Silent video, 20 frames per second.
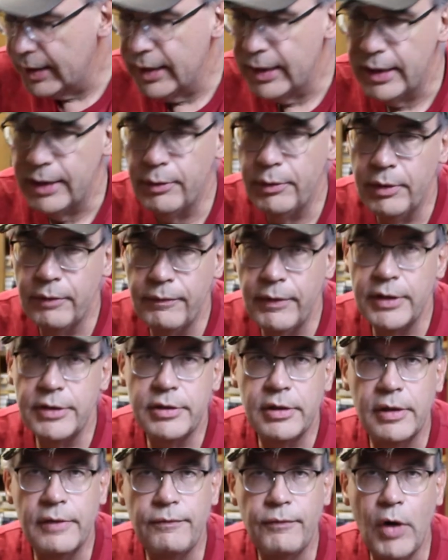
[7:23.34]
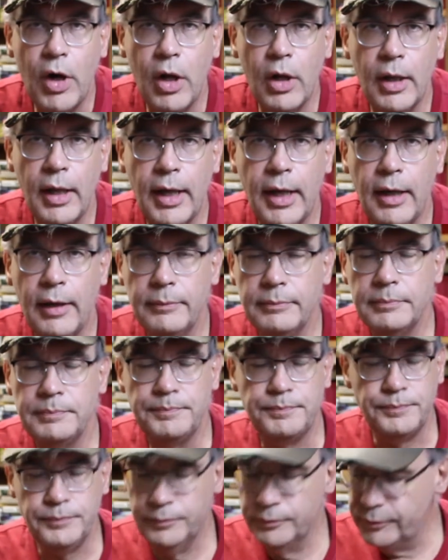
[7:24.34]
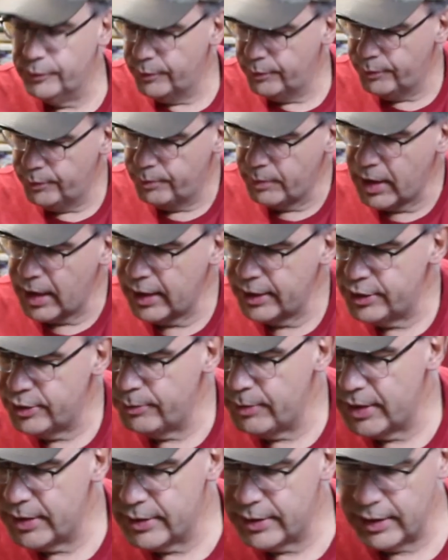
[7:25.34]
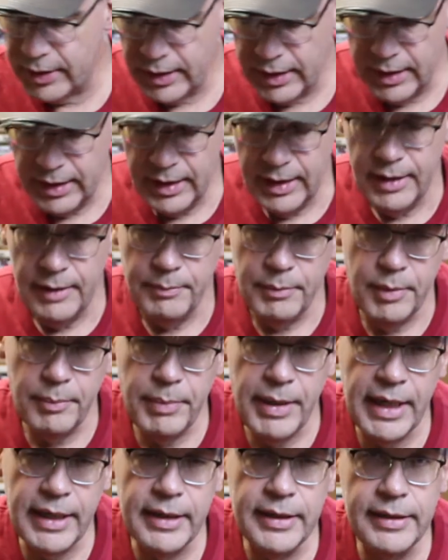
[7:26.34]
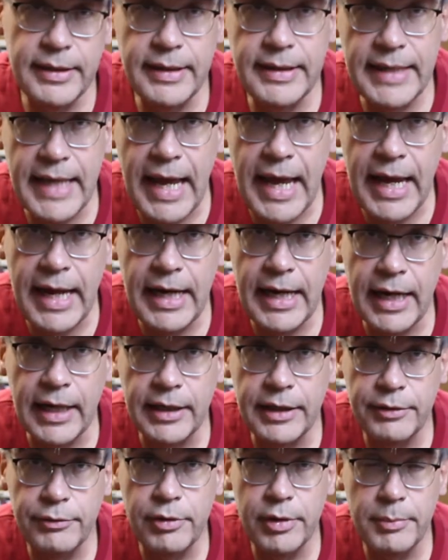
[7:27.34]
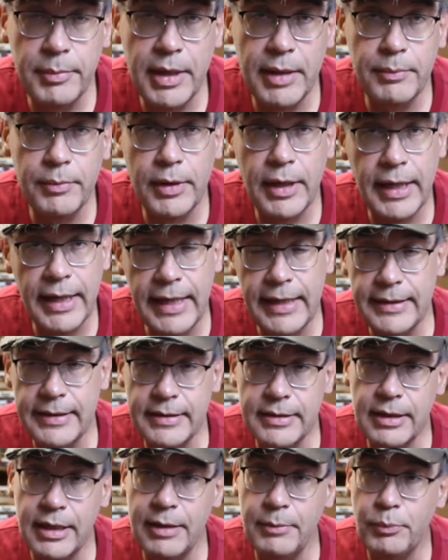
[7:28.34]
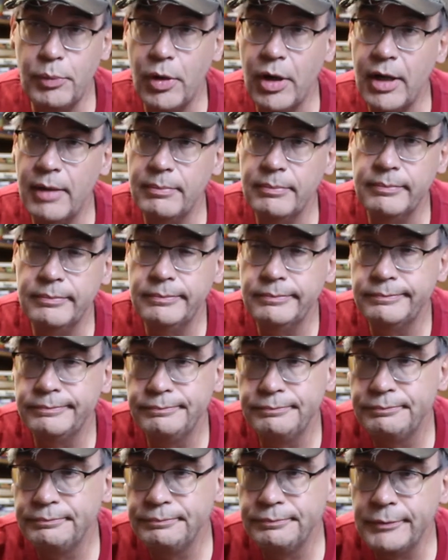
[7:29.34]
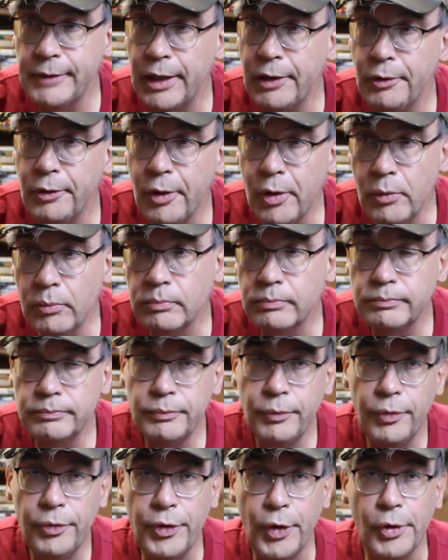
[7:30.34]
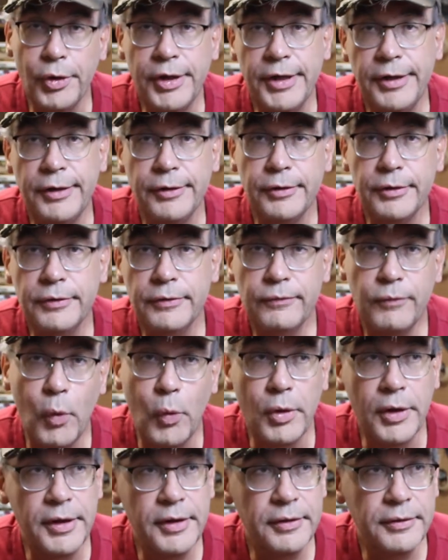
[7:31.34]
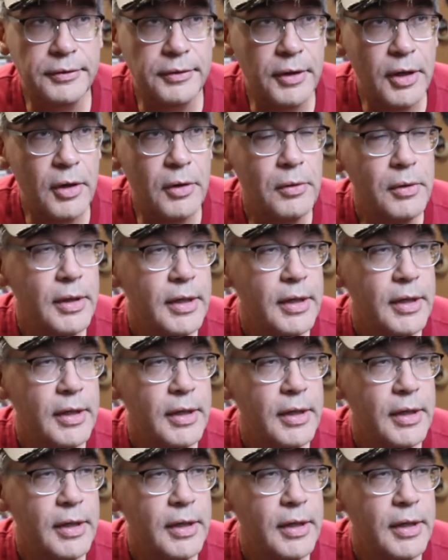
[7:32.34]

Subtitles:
It would eventually fall out. Mine's missing. But back in the day, I can remember I had the same problem, I don't know, 30 years, 40 years ago,